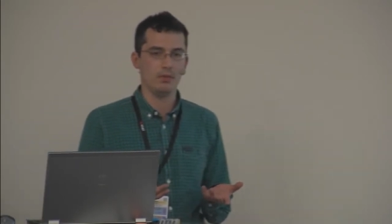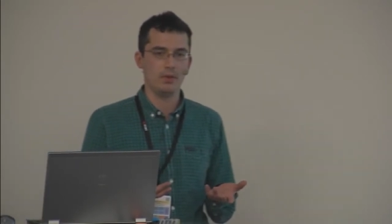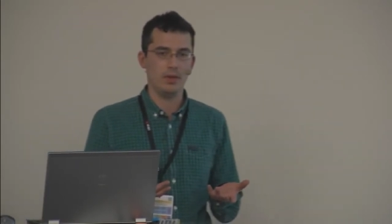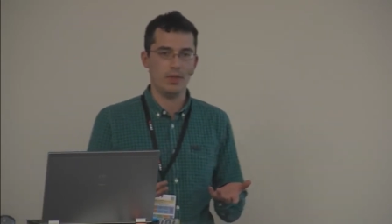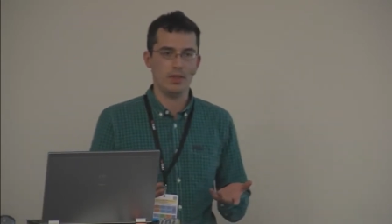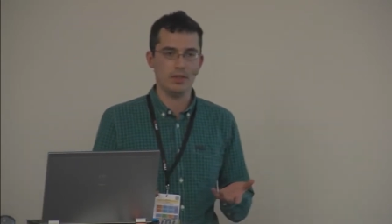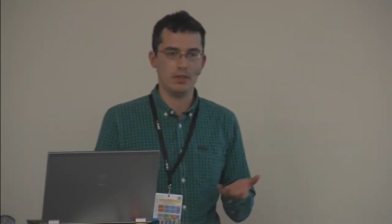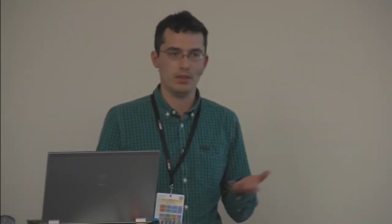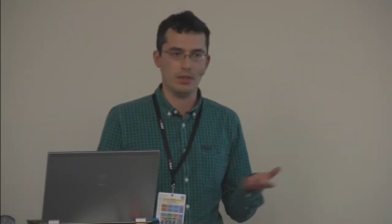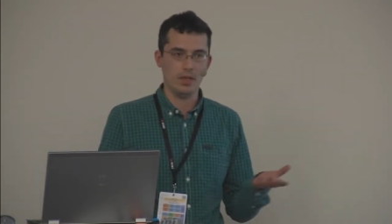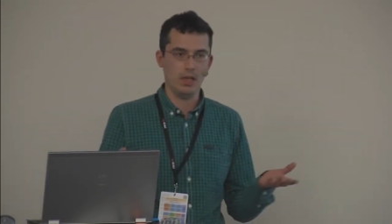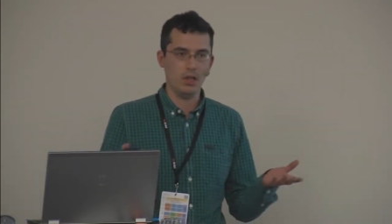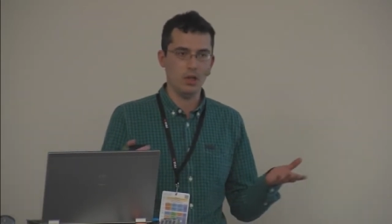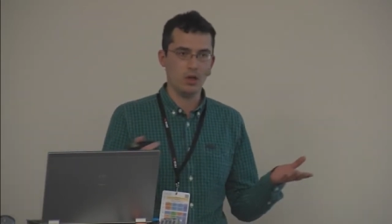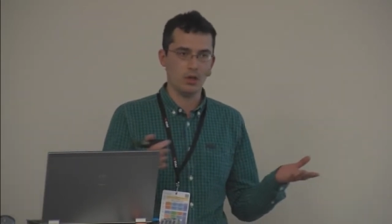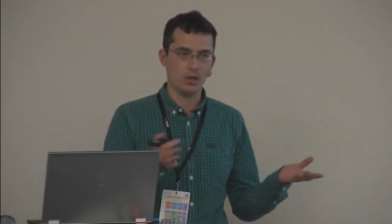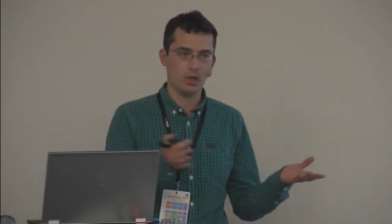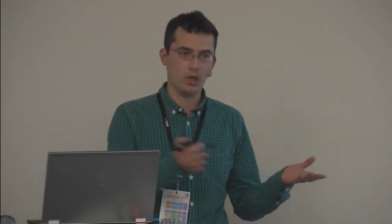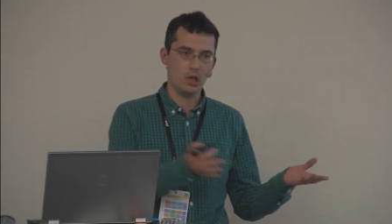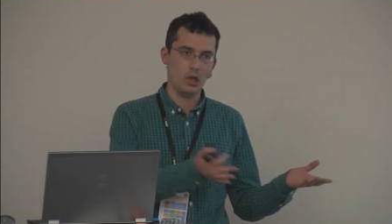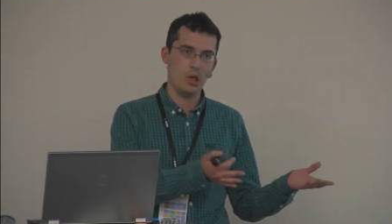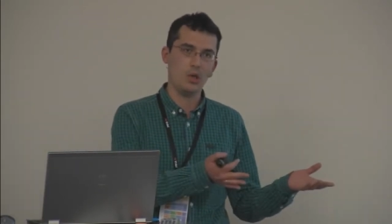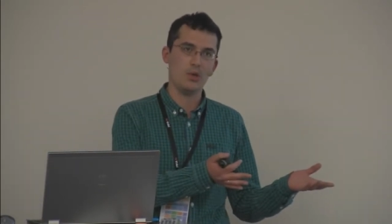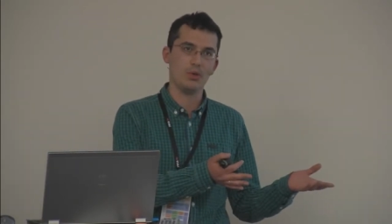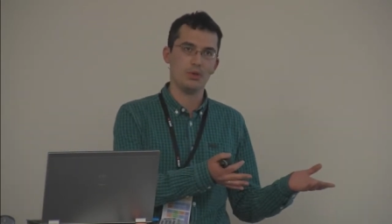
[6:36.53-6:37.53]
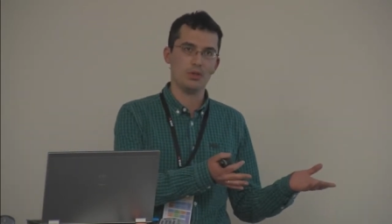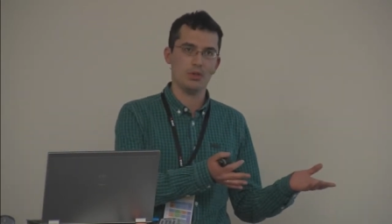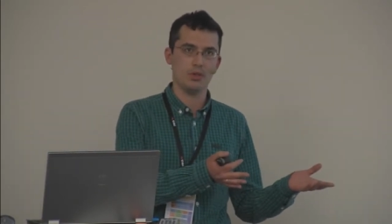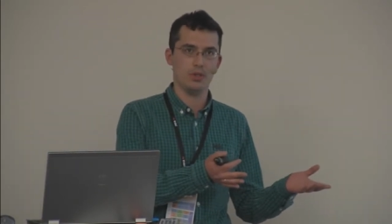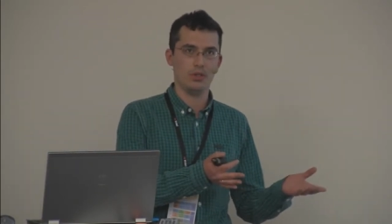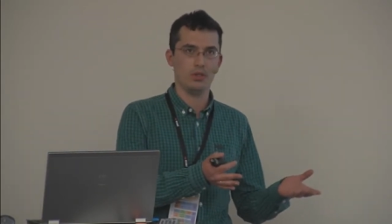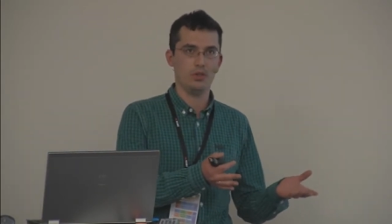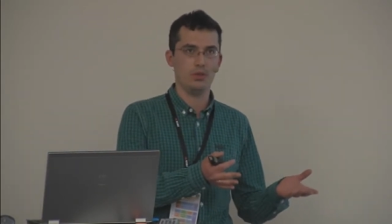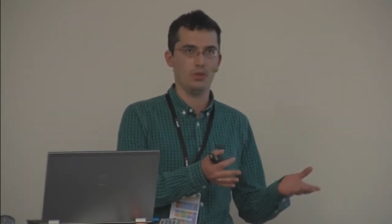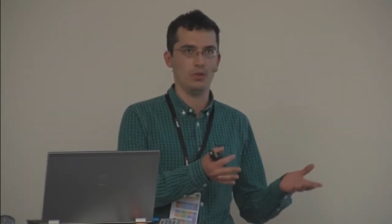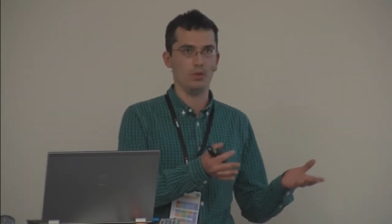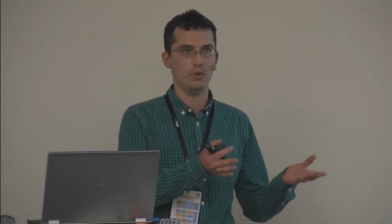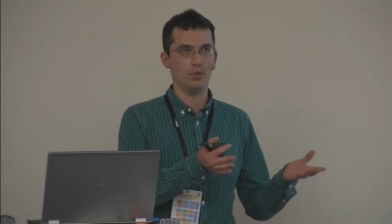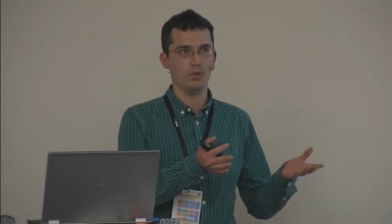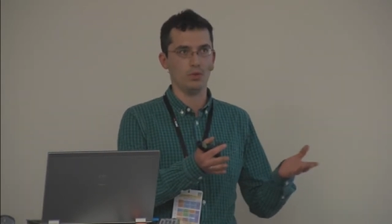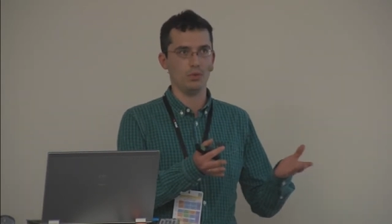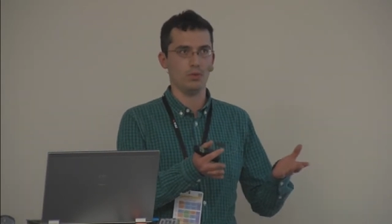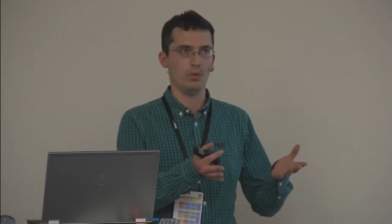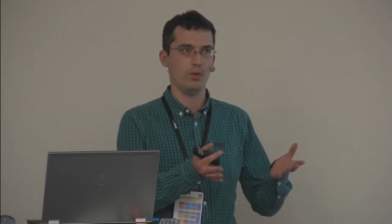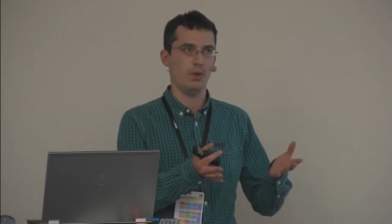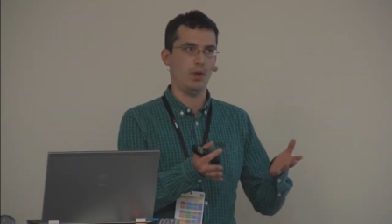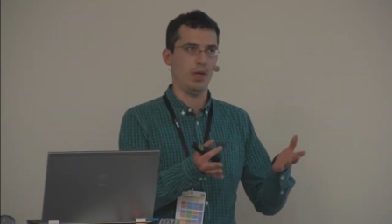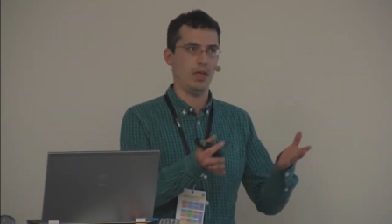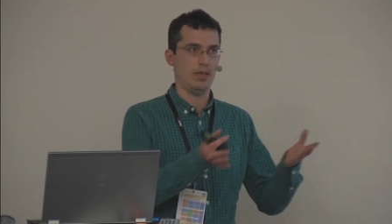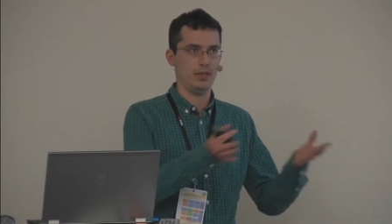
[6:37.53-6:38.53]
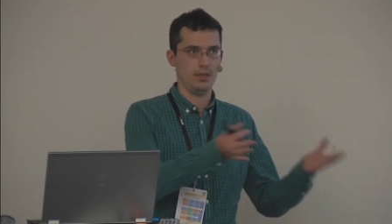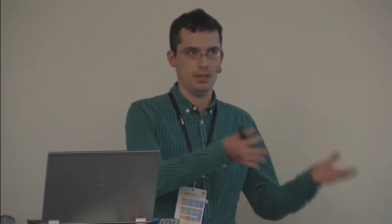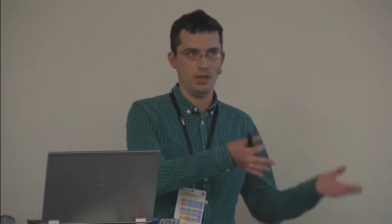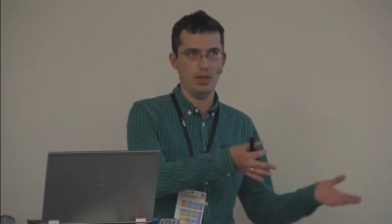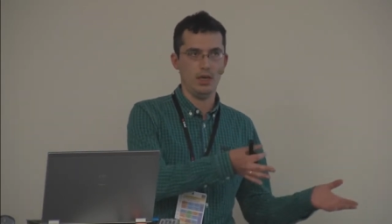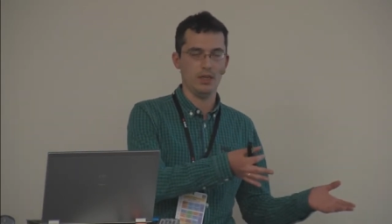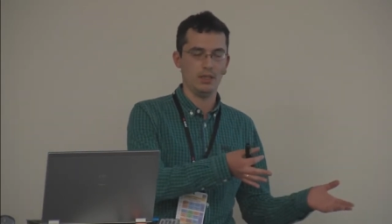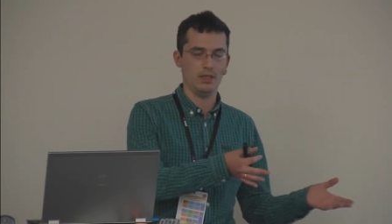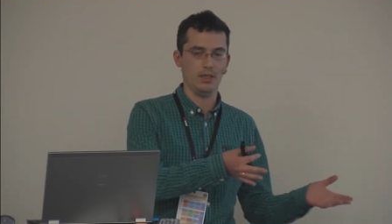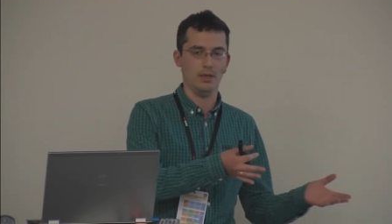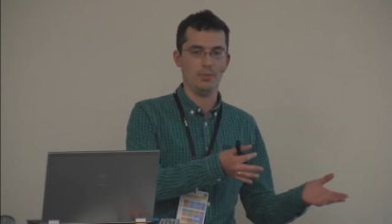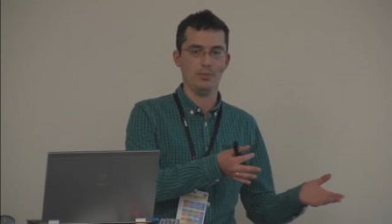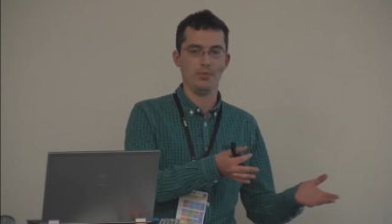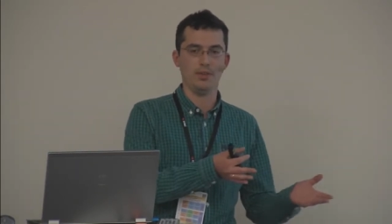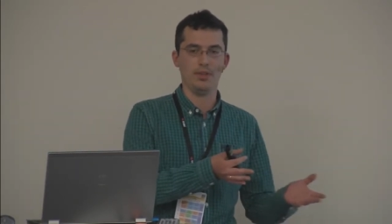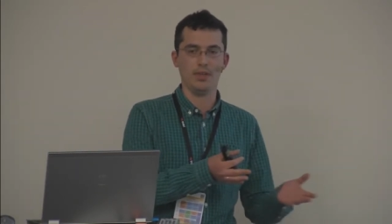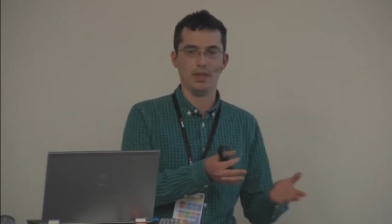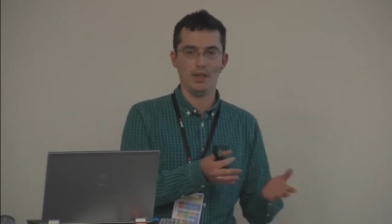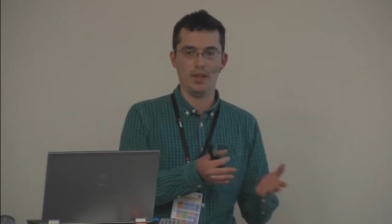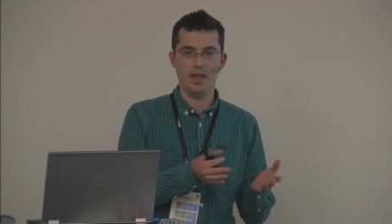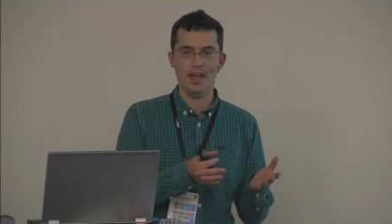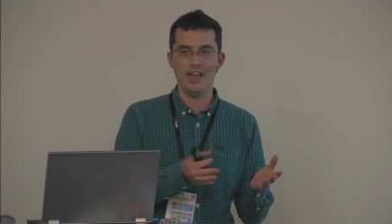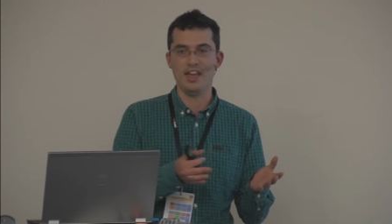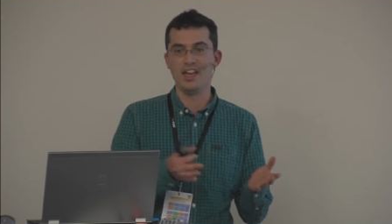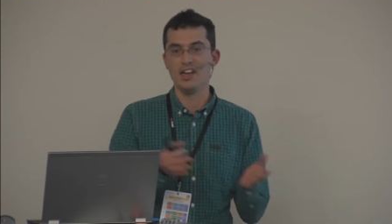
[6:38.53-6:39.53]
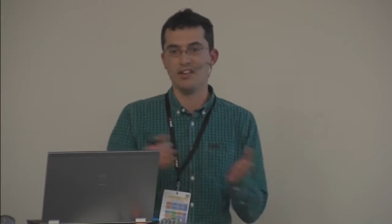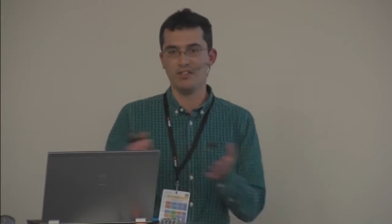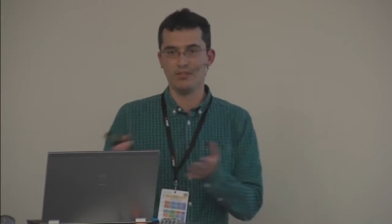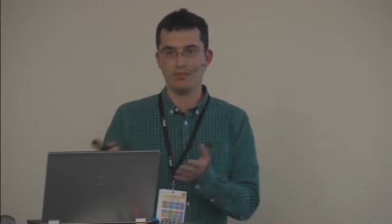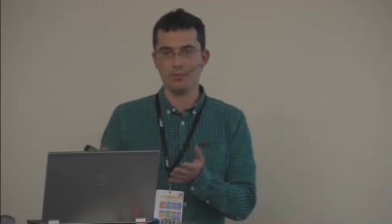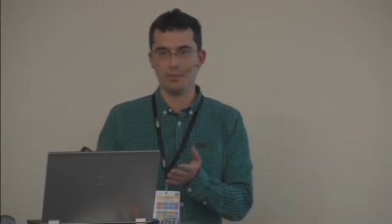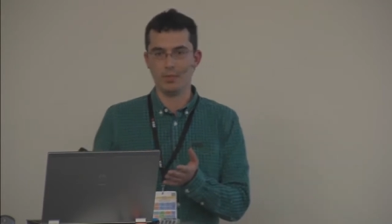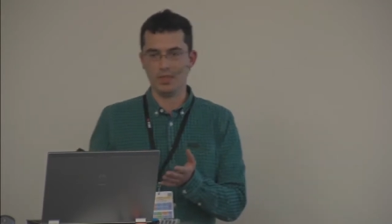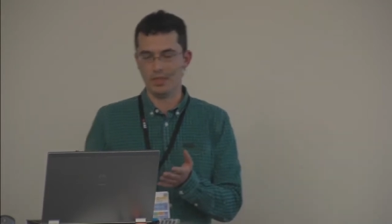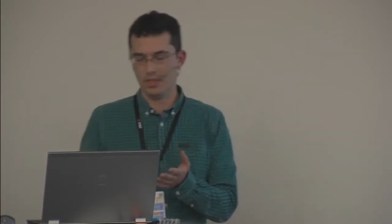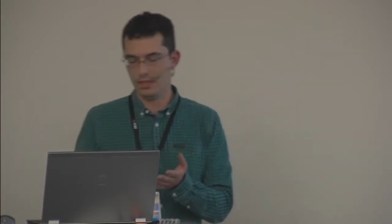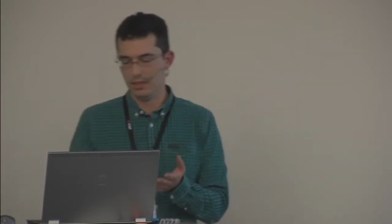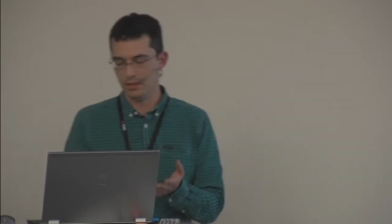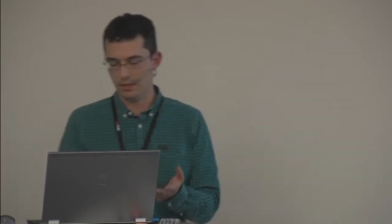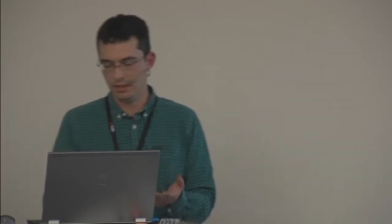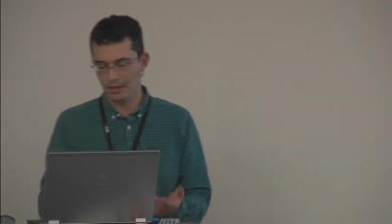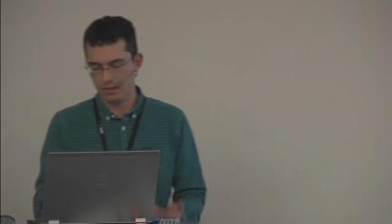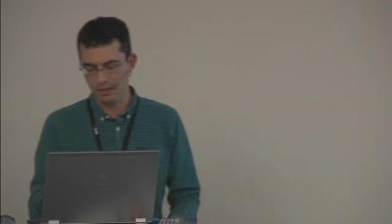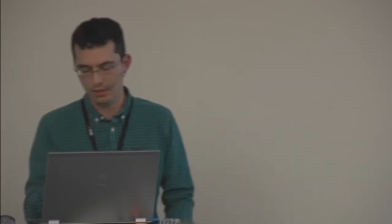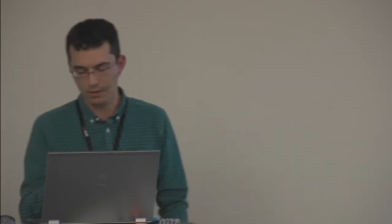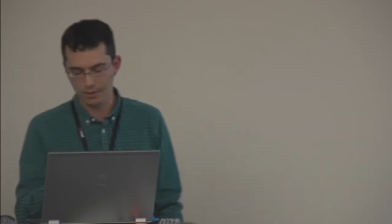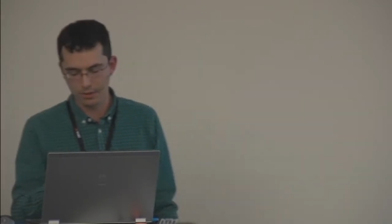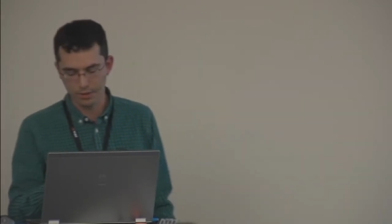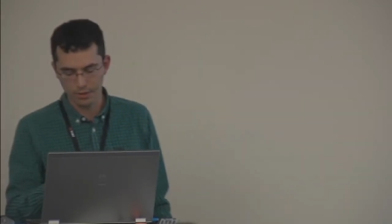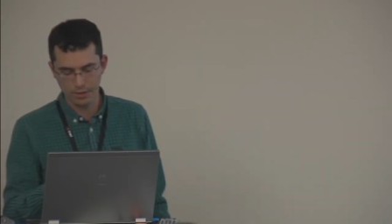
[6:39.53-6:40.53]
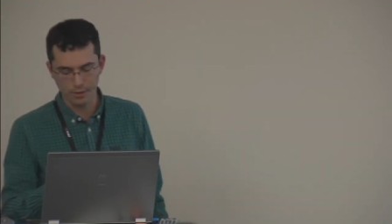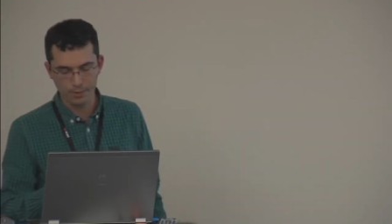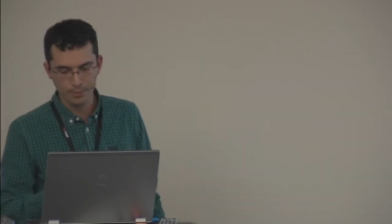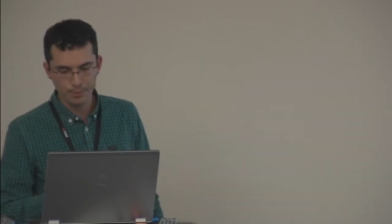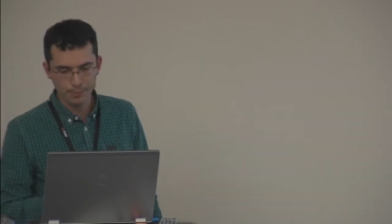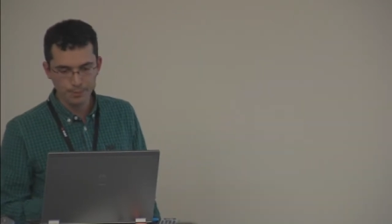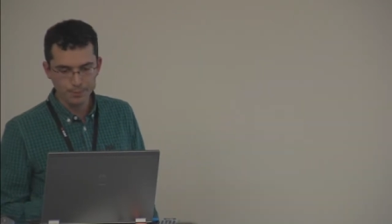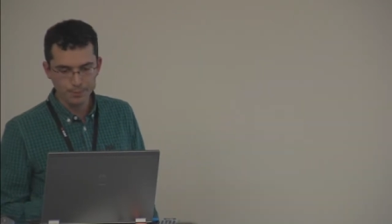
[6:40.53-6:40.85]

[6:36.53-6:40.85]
it's a lot closer to a startup than a government institution.